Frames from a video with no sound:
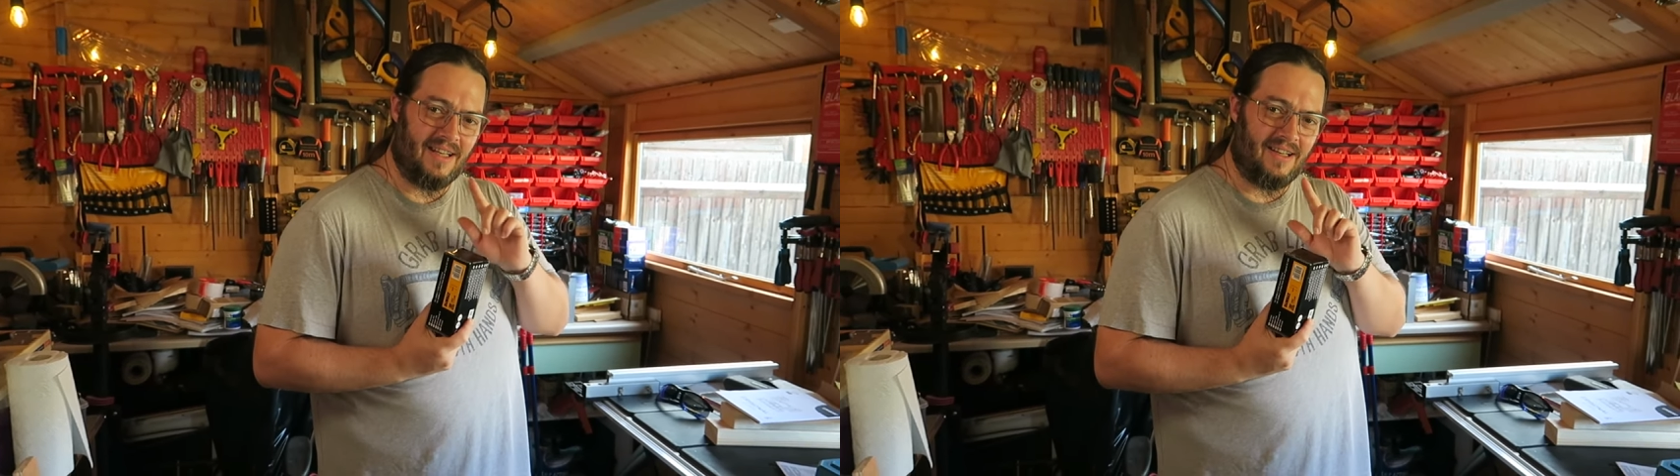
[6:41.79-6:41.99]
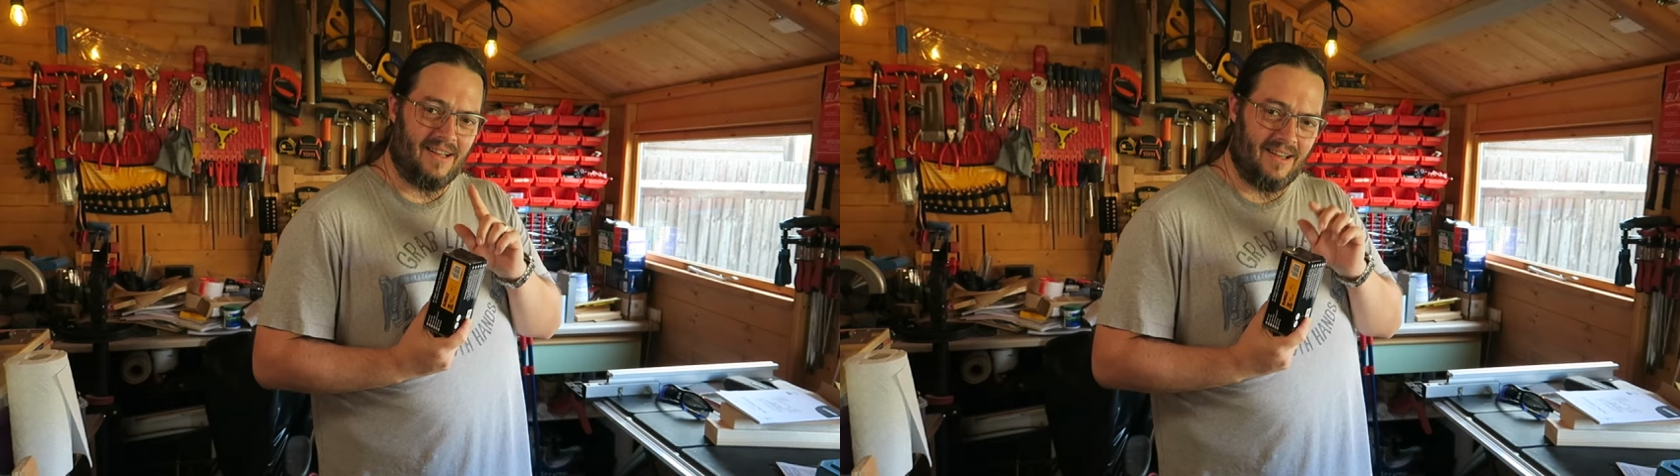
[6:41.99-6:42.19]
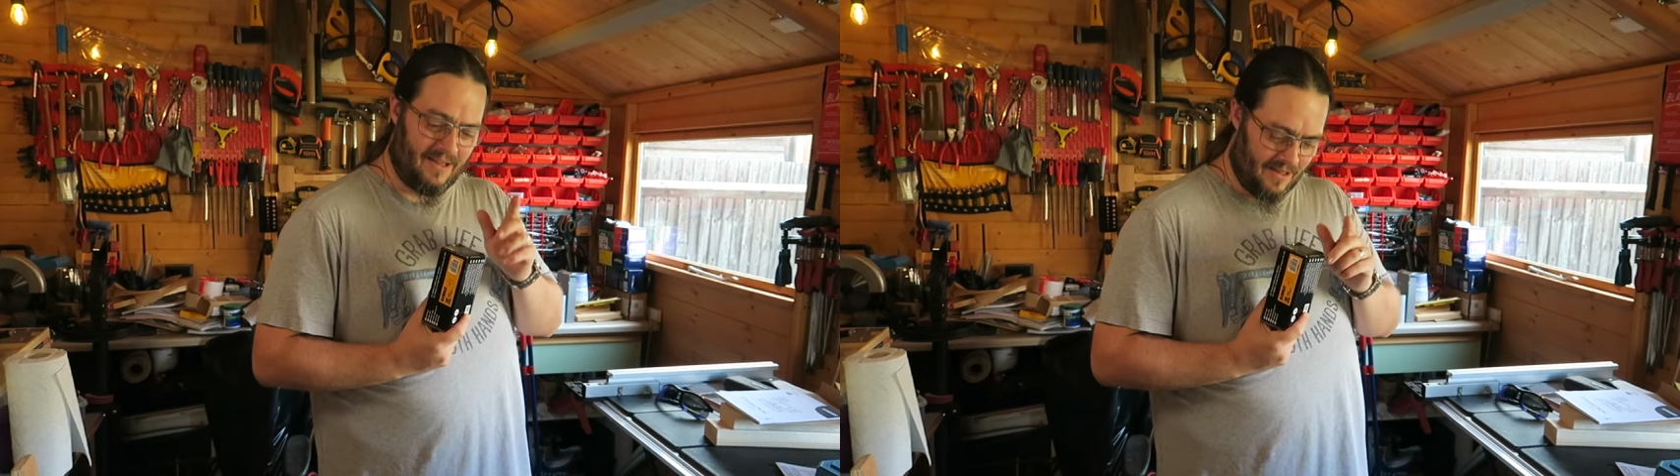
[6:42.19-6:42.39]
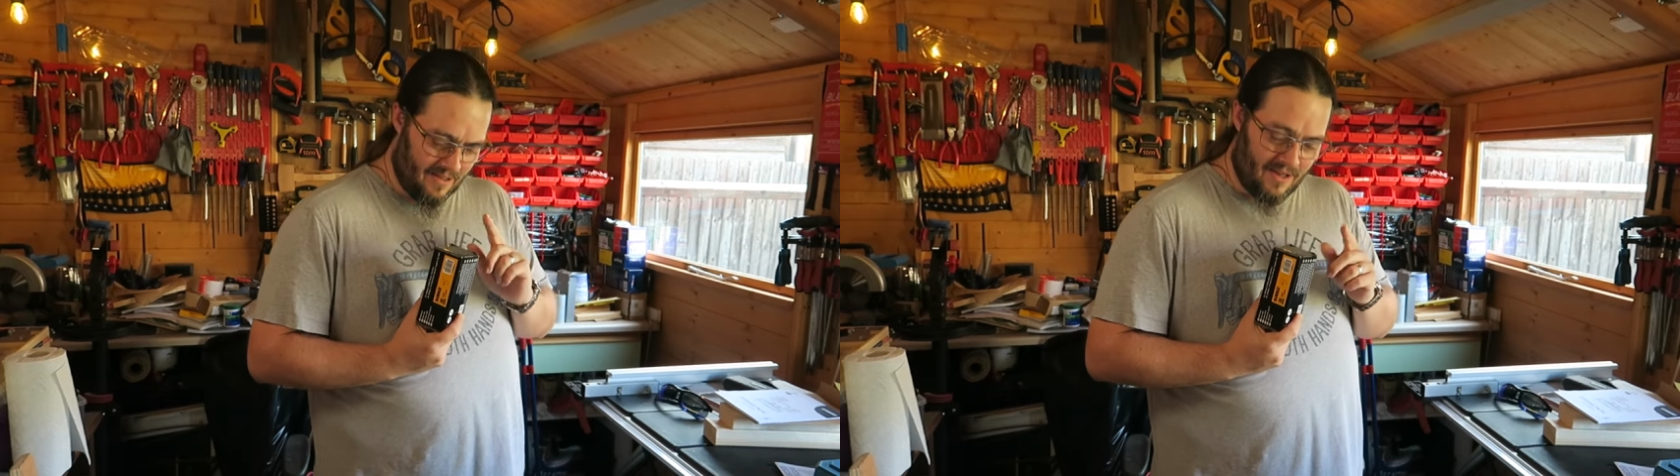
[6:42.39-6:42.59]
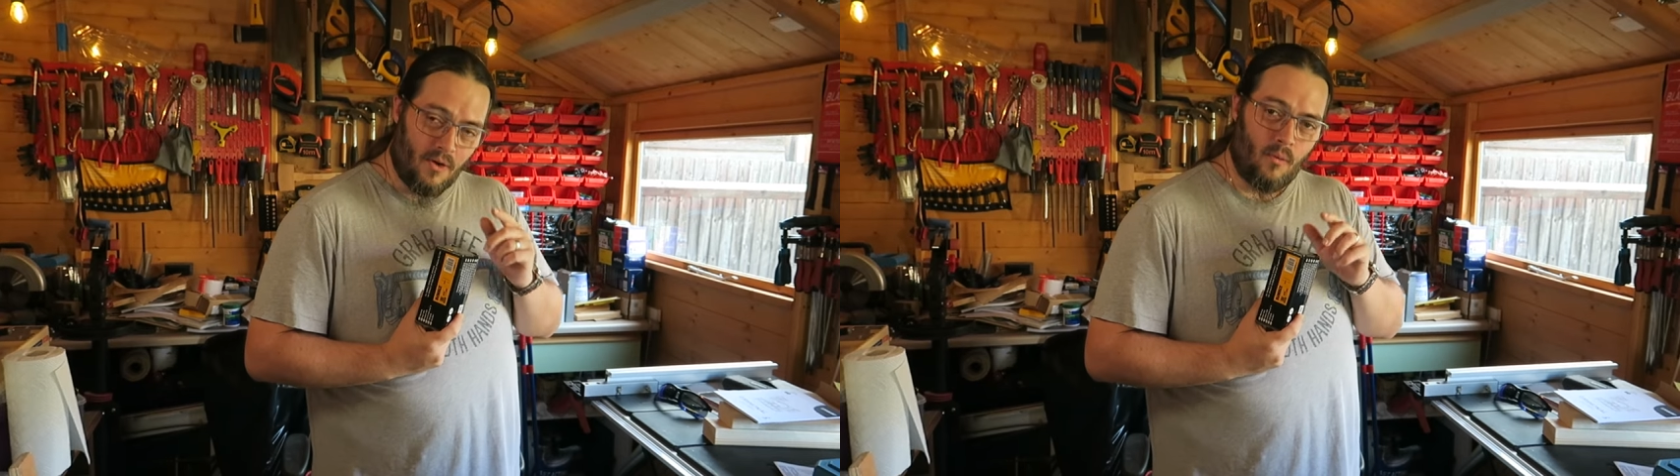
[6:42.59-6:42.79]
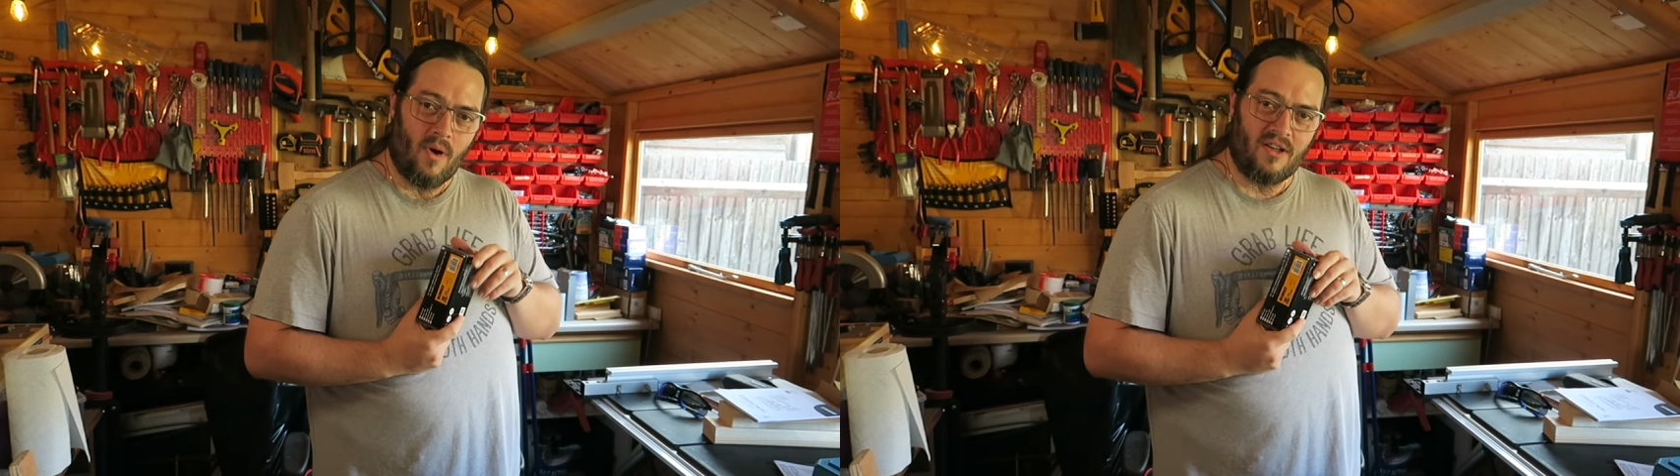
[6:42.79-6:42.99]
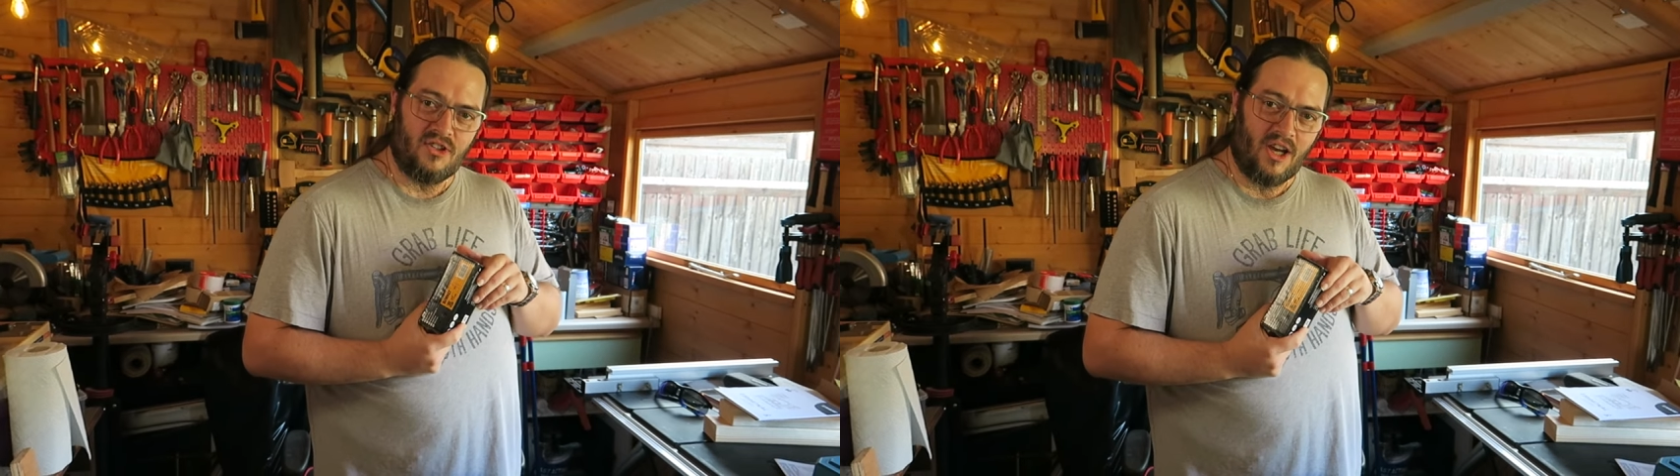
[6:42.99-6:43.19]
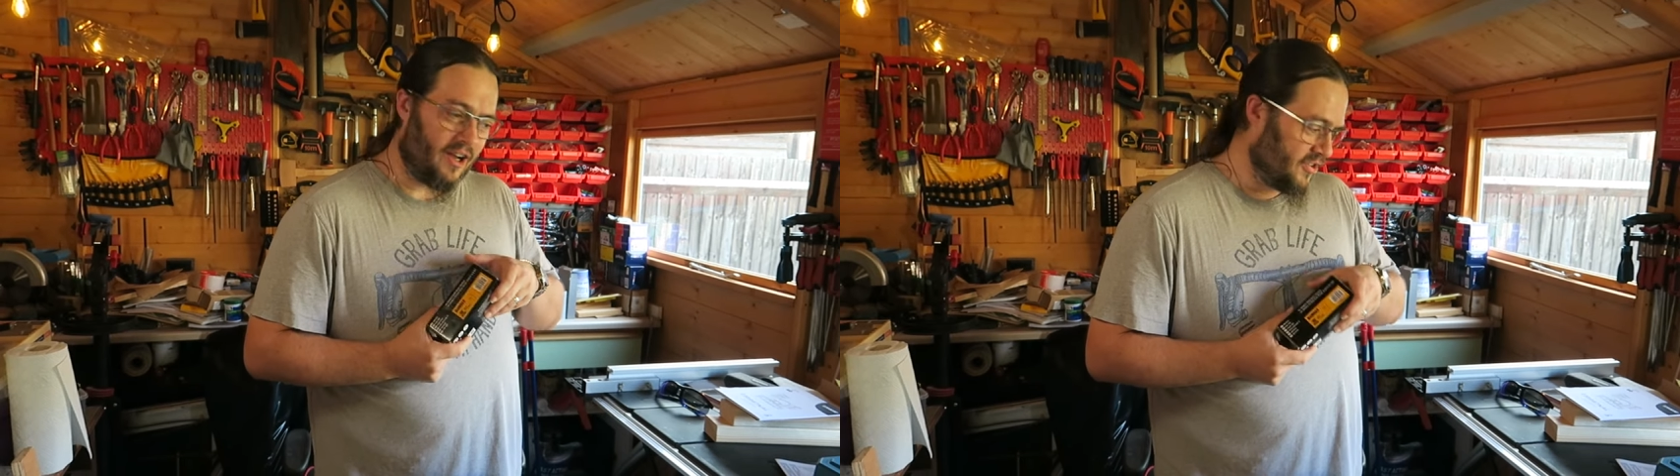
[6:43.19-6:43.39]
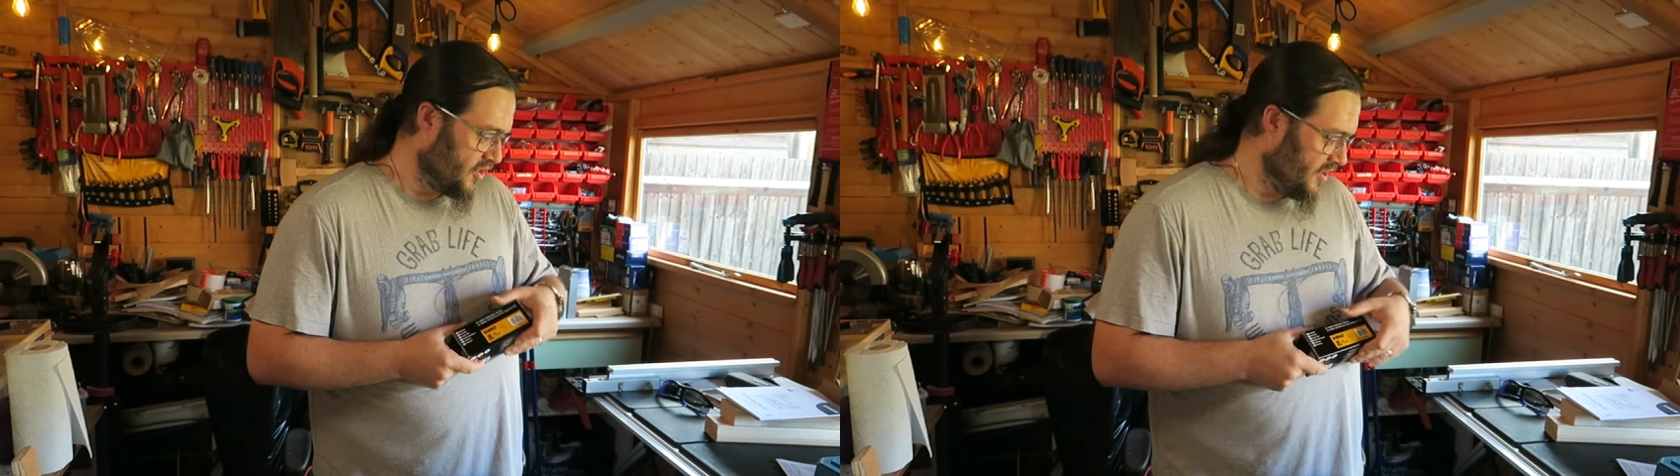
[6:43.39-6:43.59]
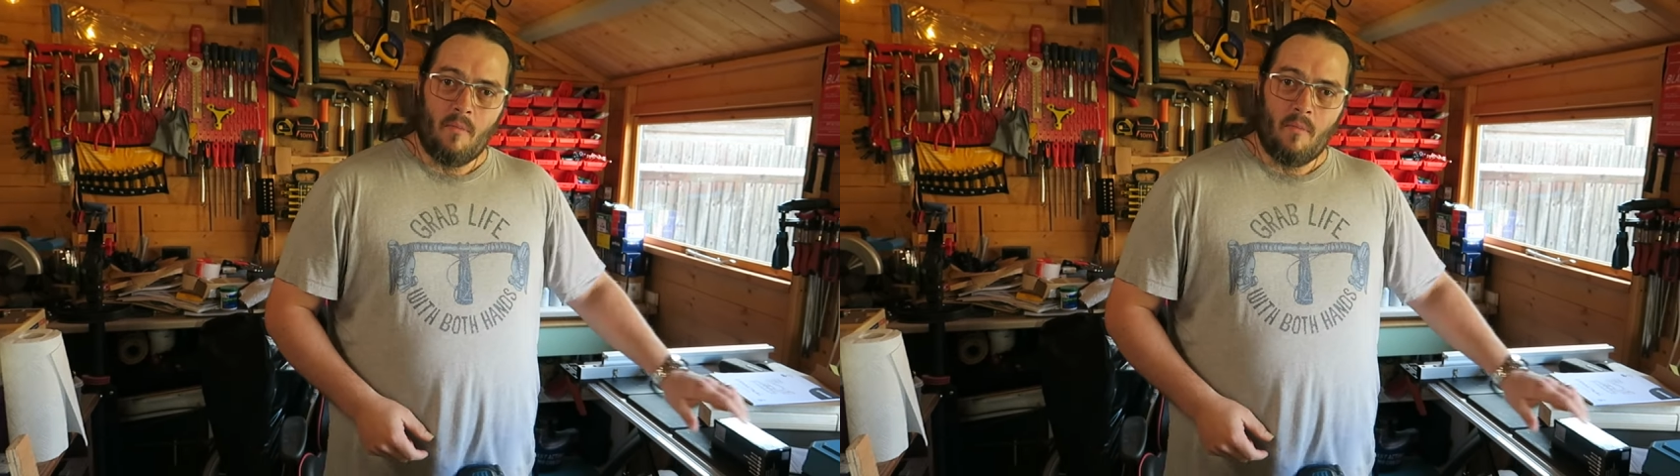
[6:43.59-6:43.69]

in one charge.